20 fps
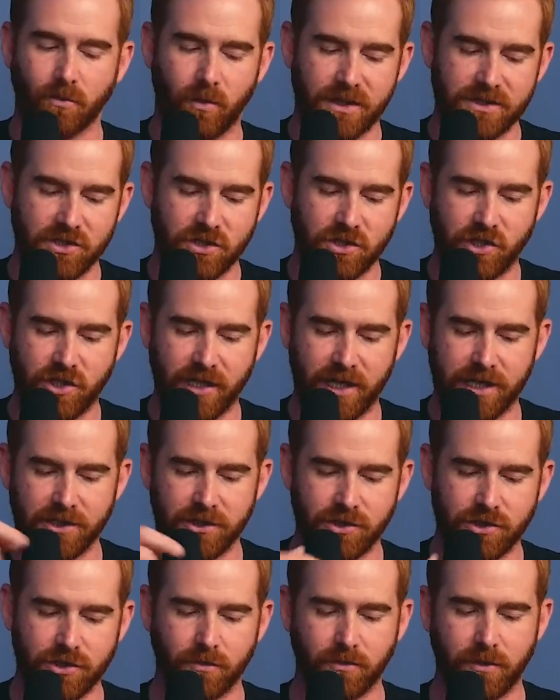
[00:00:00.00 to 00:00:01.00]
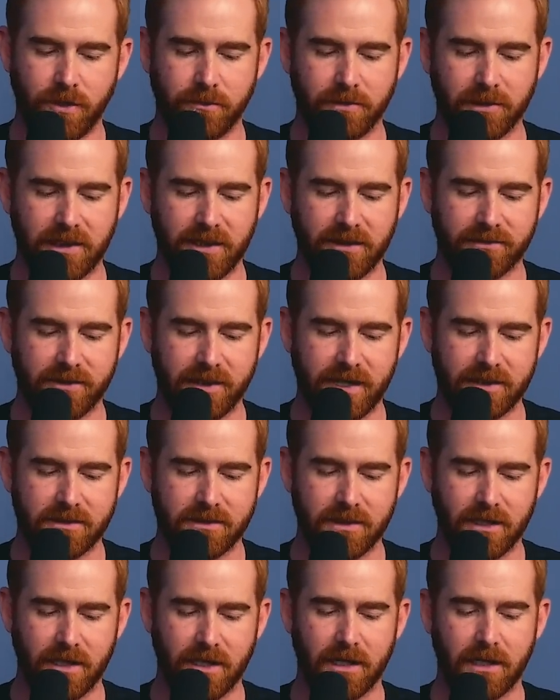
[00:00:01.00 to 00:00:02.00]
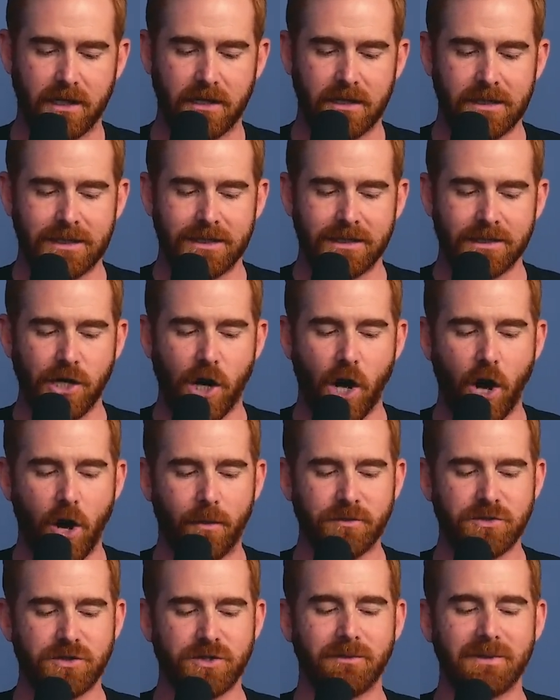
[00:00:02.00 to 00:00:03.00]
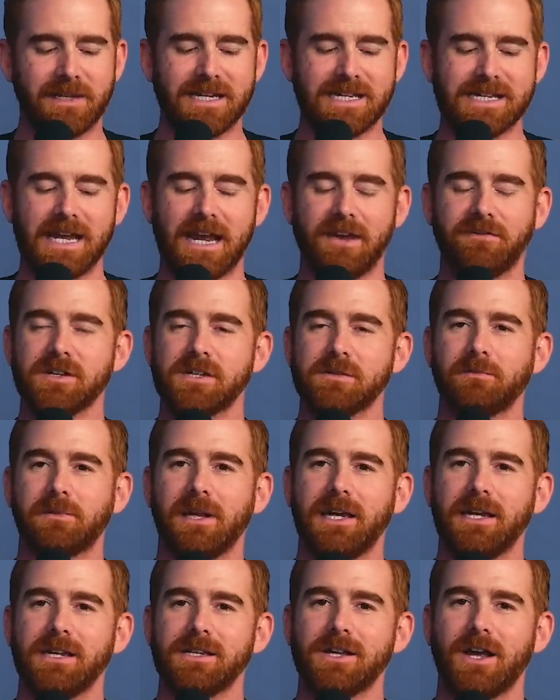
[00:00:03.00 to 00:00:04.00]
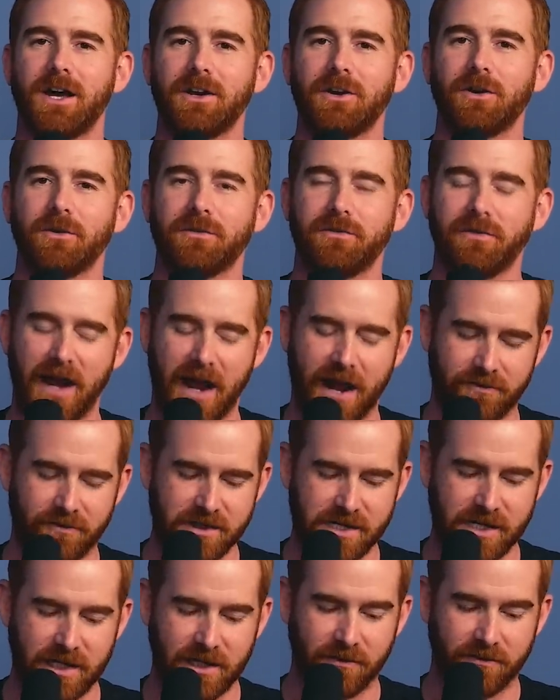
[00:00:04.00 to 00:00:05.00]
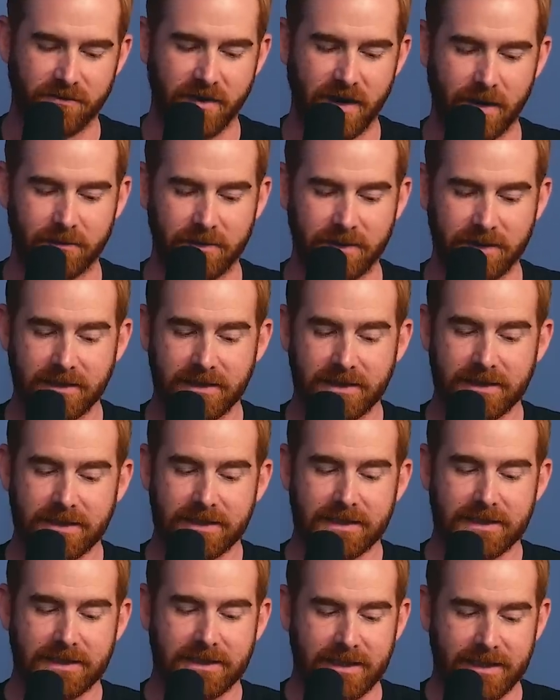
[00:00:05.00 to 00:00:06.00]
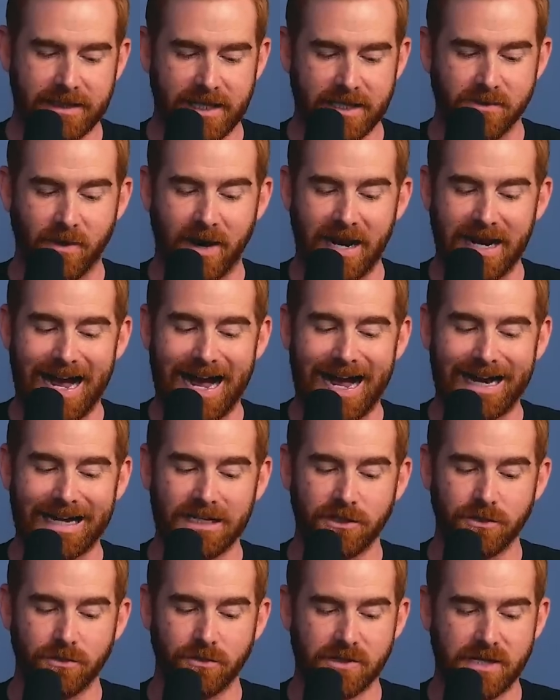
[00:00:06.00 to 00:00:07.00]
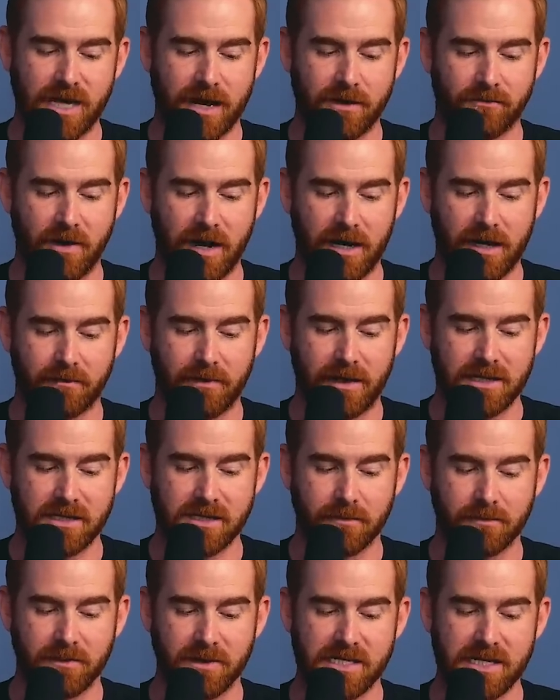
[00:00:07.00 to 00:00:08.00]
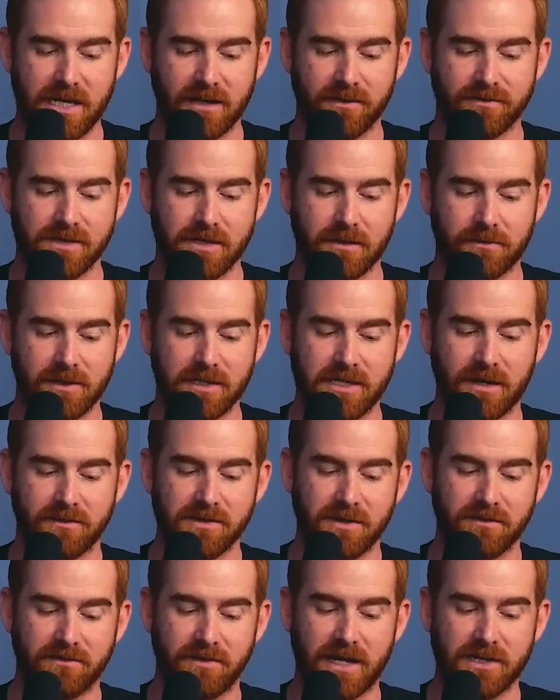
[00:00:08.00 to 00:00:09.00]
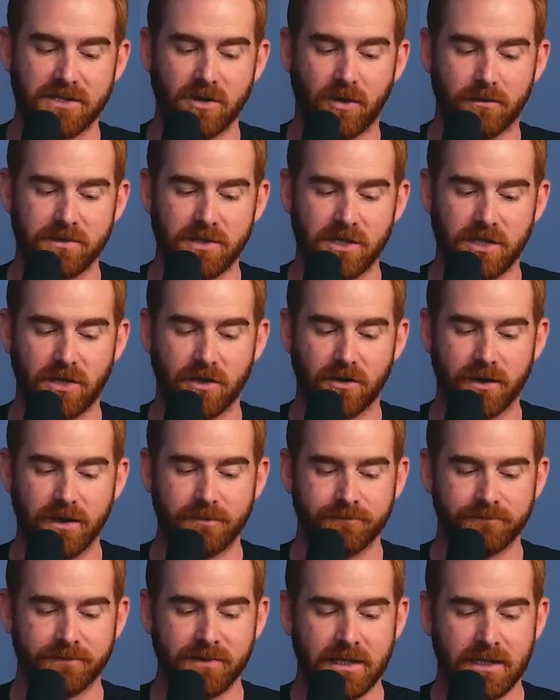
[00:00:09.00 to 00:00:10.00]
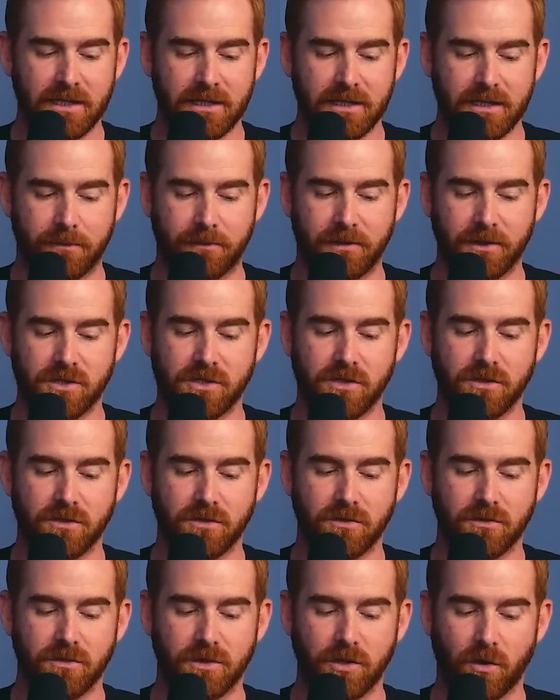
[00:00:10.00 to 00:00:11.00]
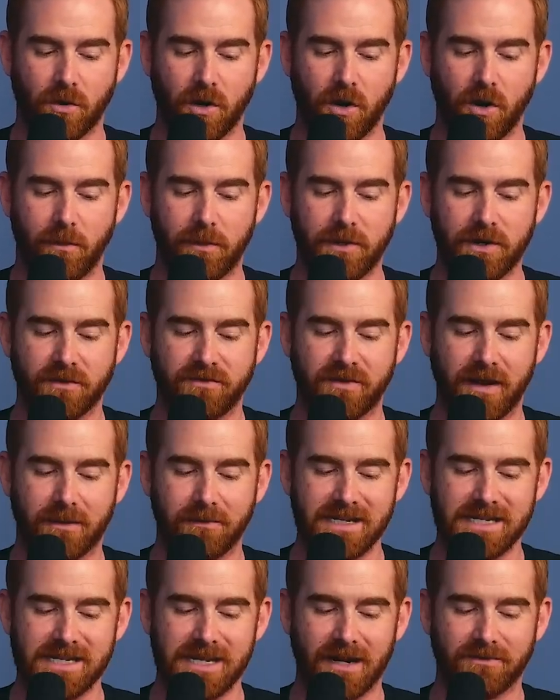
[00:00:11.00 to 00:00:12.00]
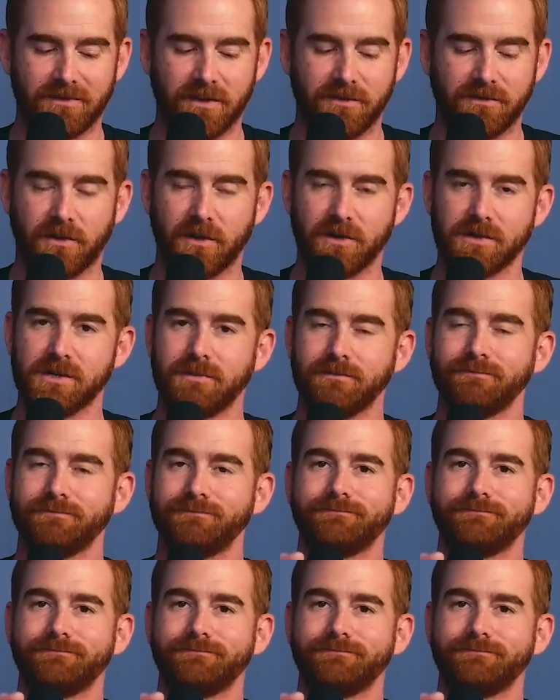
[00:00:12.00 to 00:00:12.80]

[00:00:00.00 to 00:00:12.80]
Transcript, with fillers: the Whisk Ginge, we believe that the home should be the safest place on earth for every single family. And that's why I use and recommend SimpliSafe. SimpliSafe is advanced home security that puts you, your home, and your family's safety first.